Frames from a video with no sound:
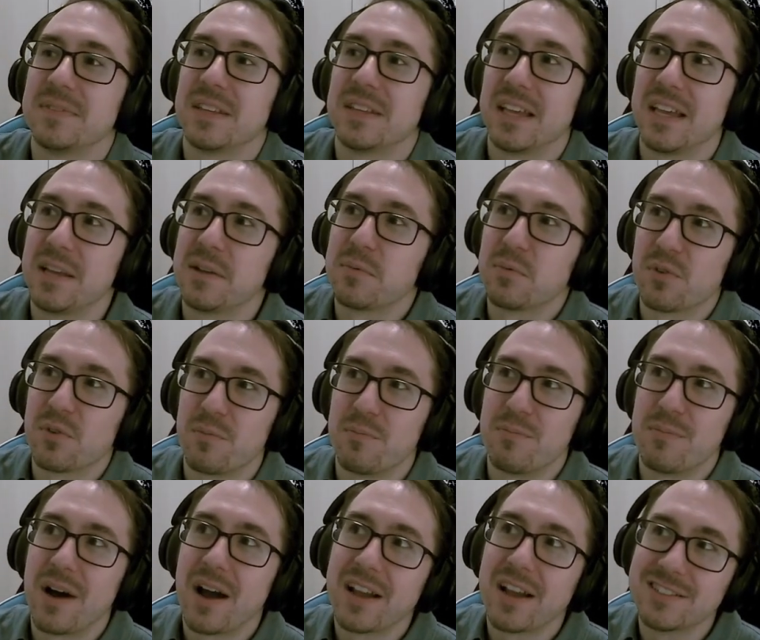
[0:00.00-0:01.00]
it
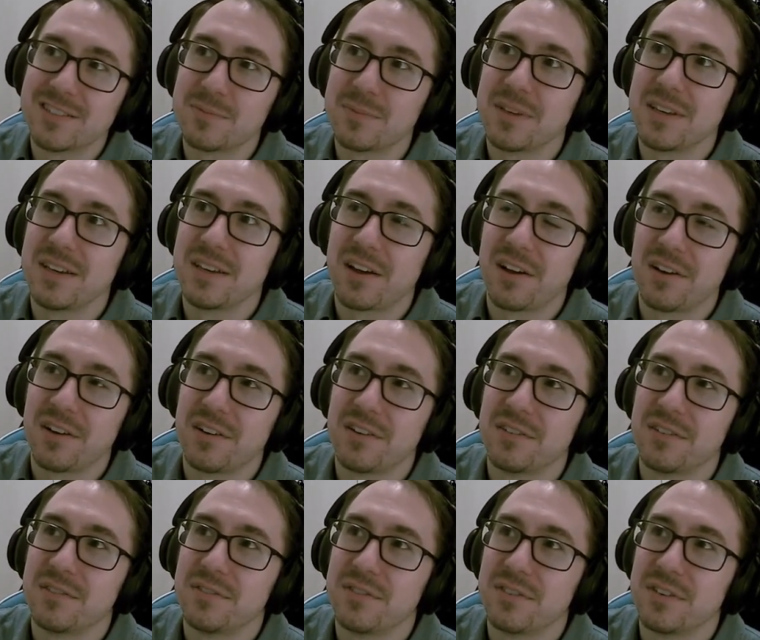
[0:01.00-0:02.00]
reminds me
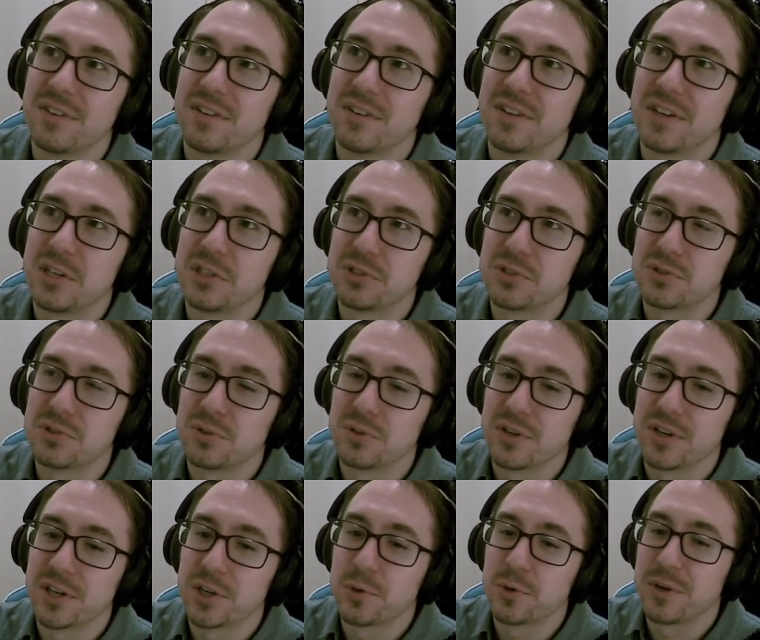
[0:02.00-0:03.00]
of
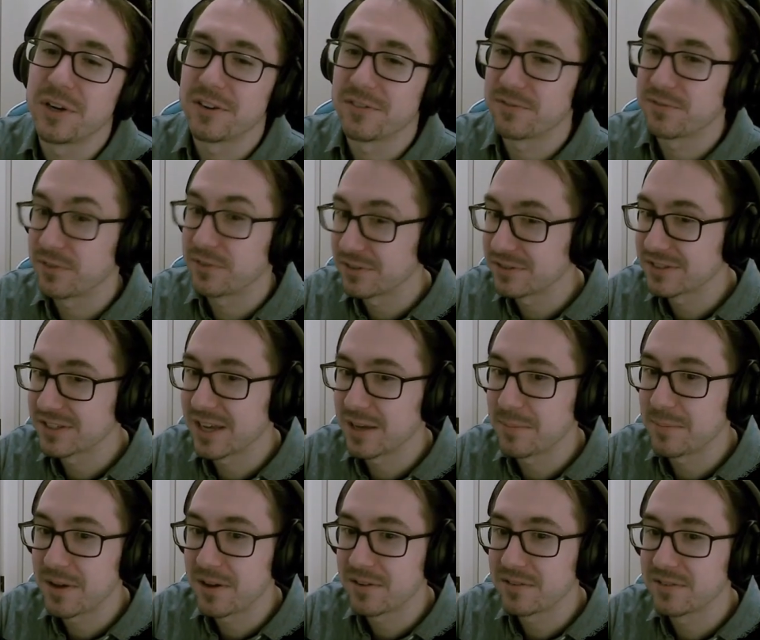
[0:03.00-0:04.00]
Historic when it first came
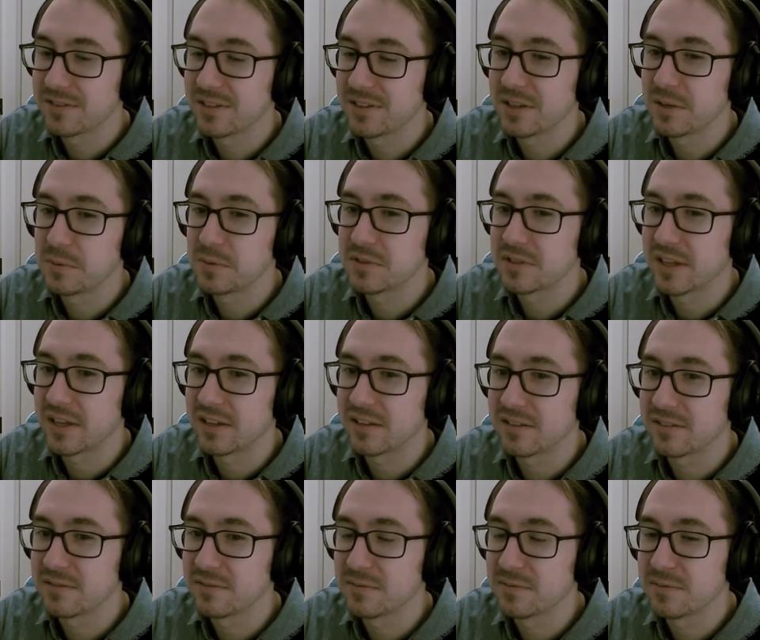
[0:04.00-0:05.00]
out. It was like
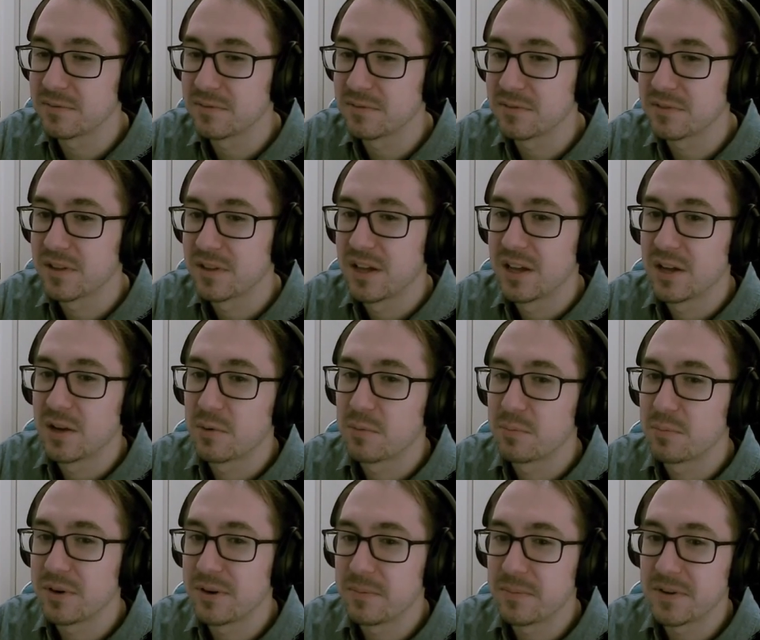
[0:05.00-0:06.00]

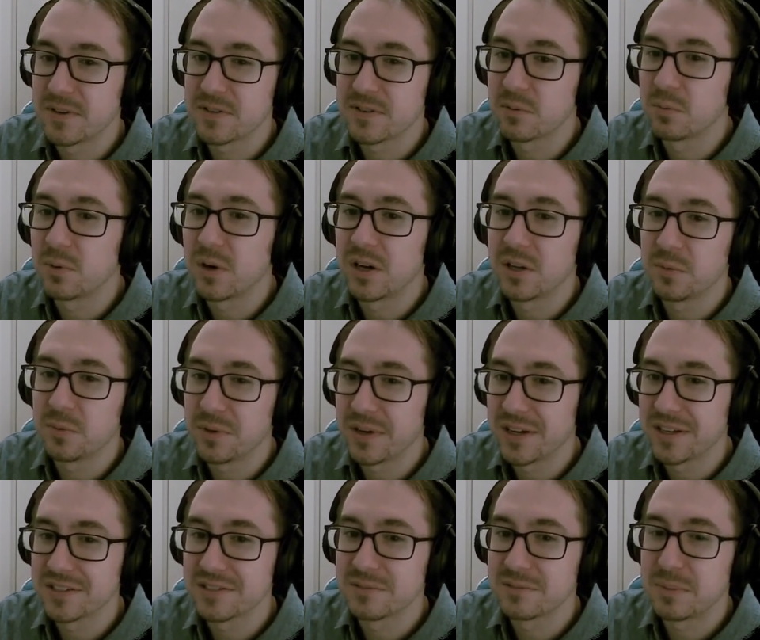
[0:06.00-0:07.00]
pretty much the Wild
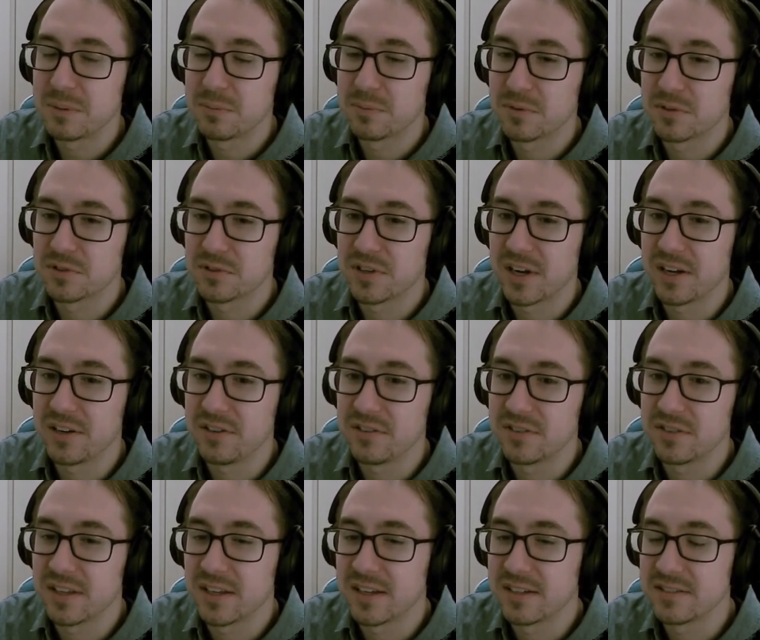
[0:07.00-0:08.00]
West. People are trying new
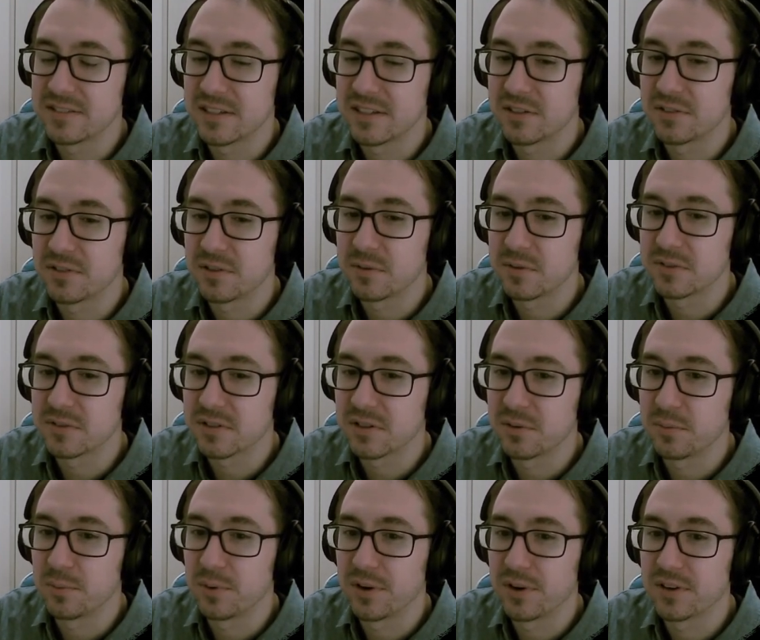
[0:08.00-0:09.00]
things. They don't know what's going to
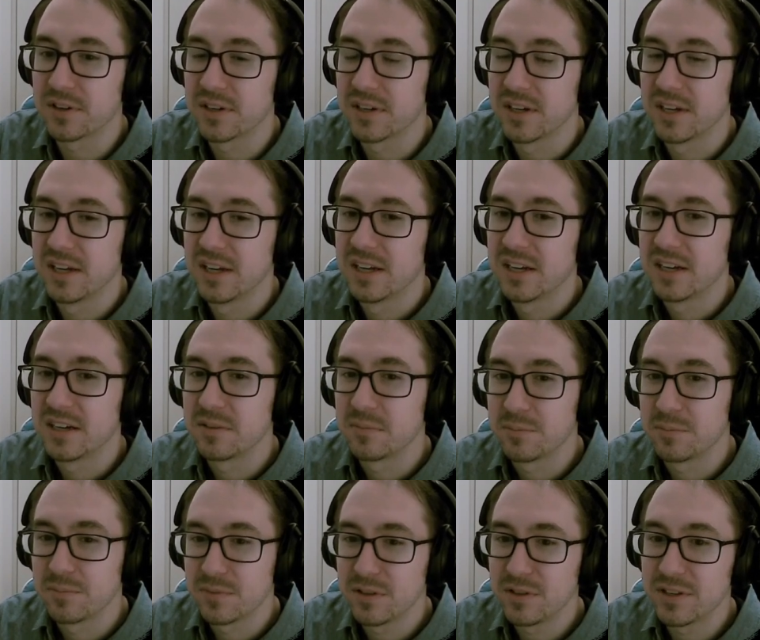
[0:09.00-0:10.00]
work.
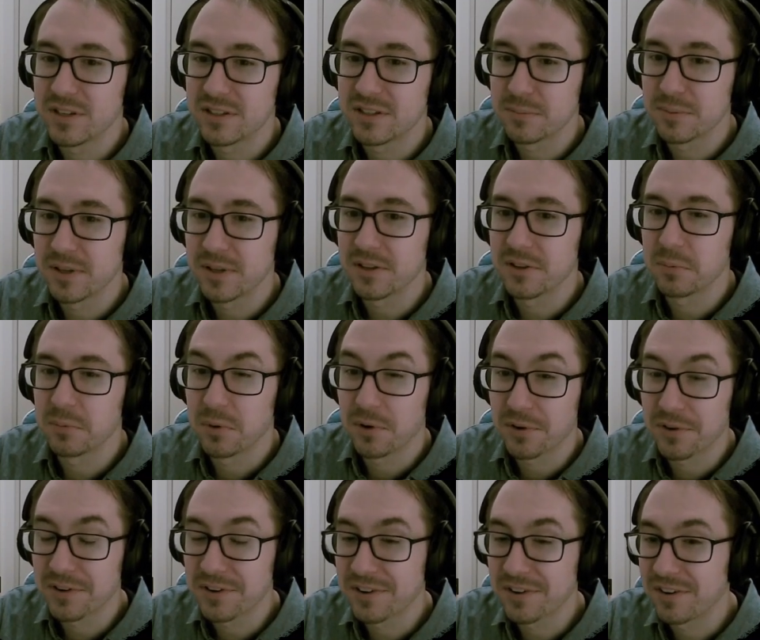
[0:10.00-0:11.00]
You get to play all the
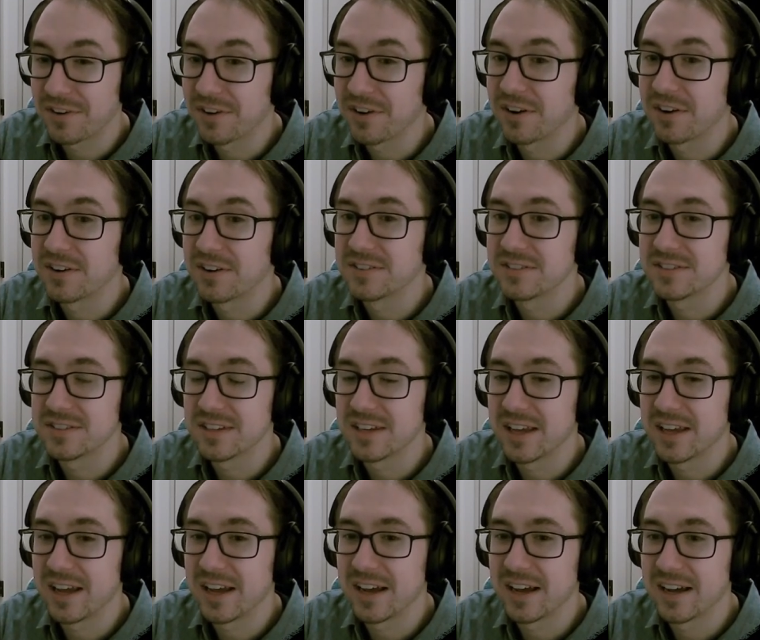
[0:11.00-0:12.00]
broken cards,
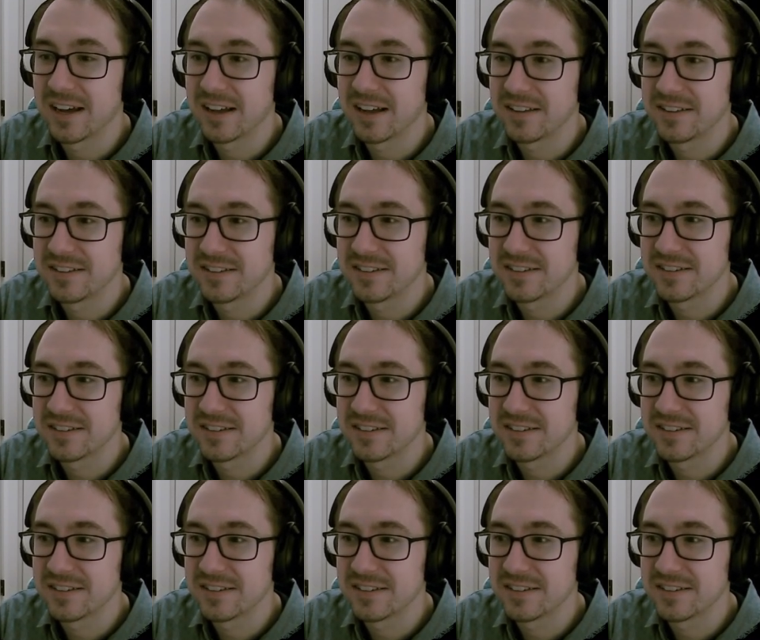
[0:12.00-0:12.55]
and